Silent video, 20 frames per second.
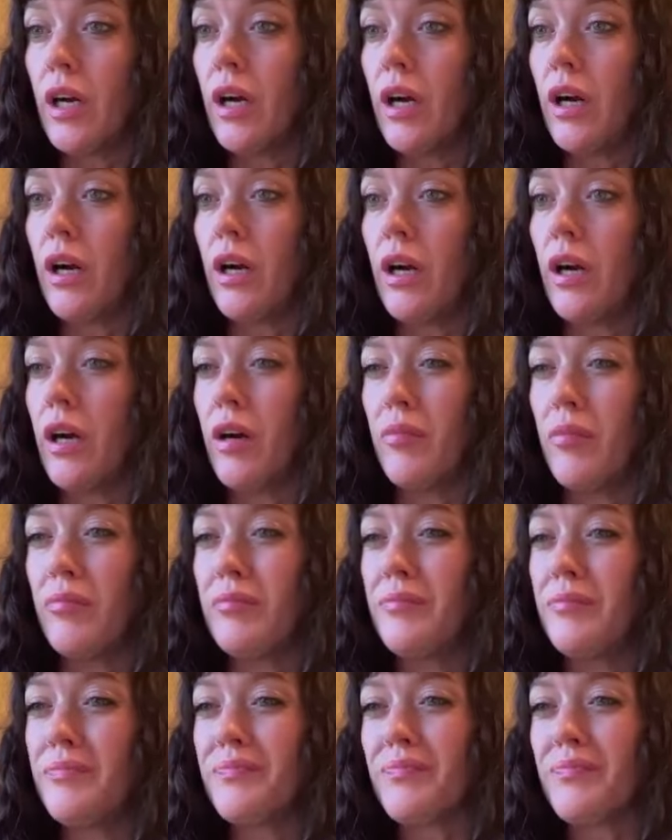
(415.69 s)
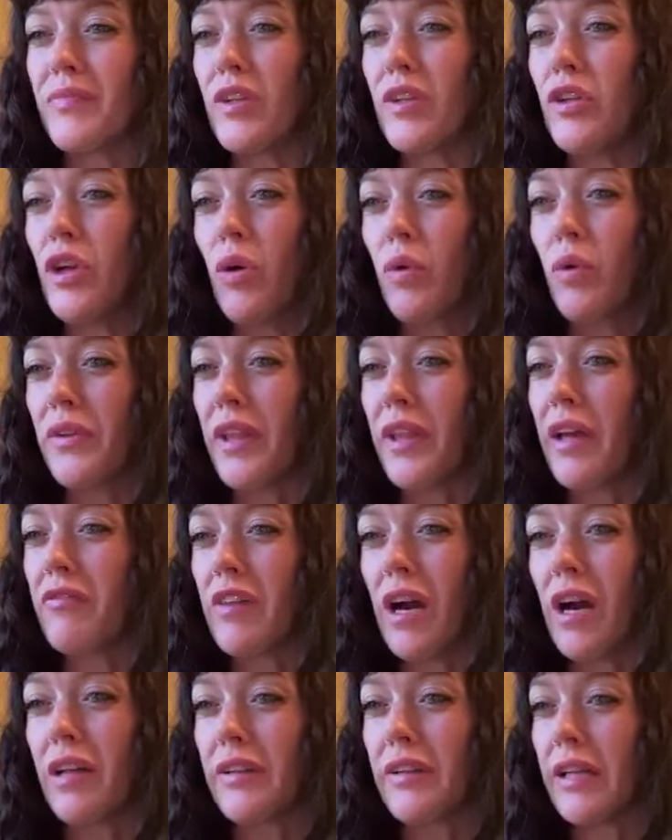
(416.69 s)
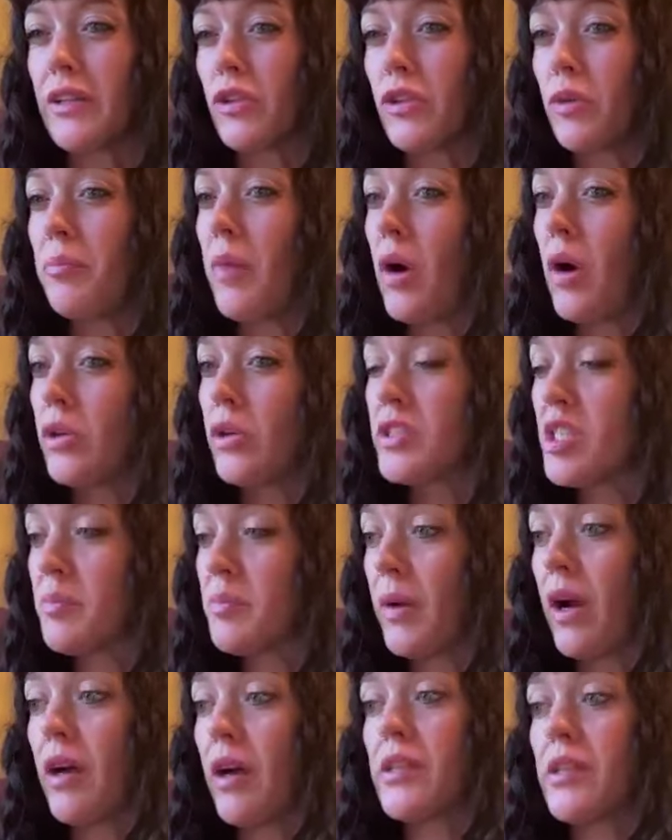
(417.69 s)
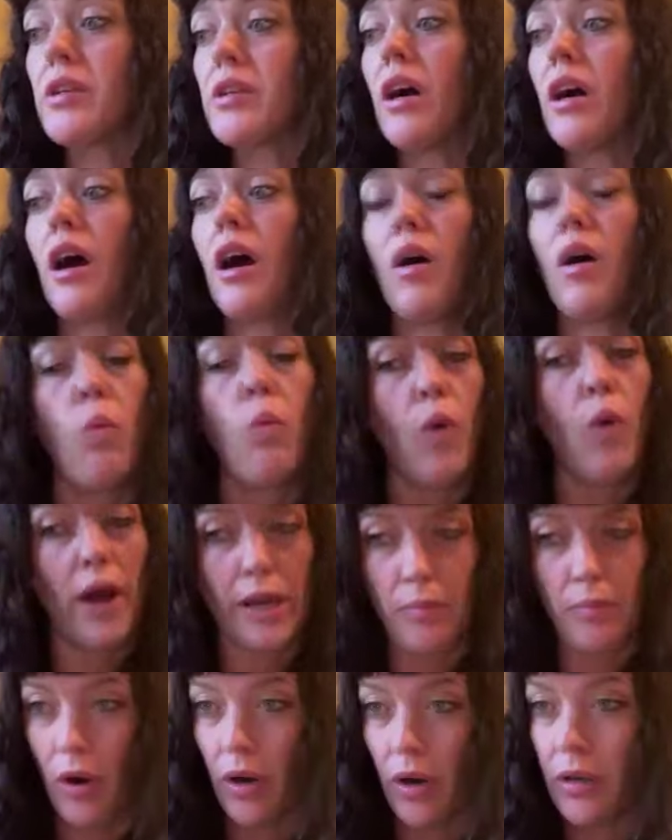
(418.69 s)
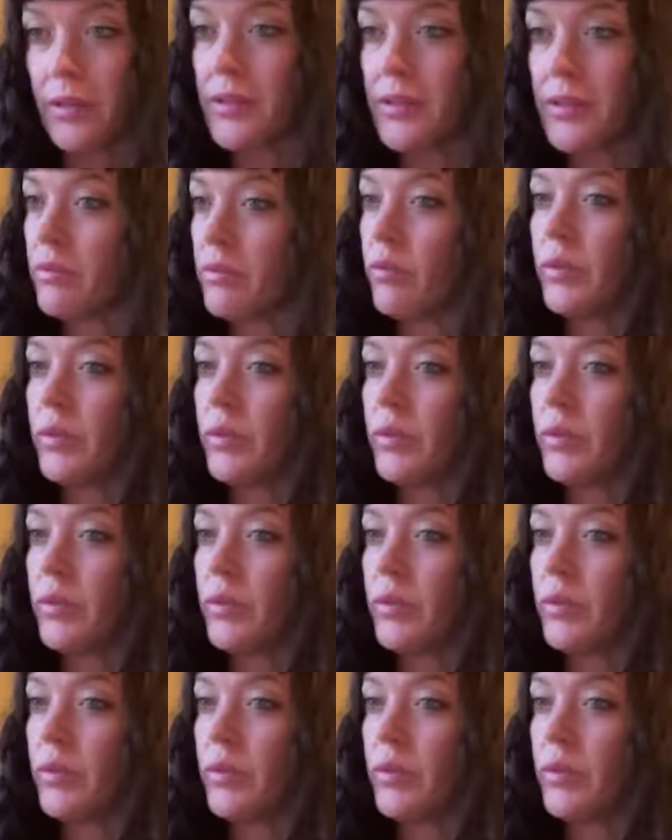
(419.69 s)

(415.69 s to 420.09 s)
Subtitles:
where they've got like little bald spots, white marks.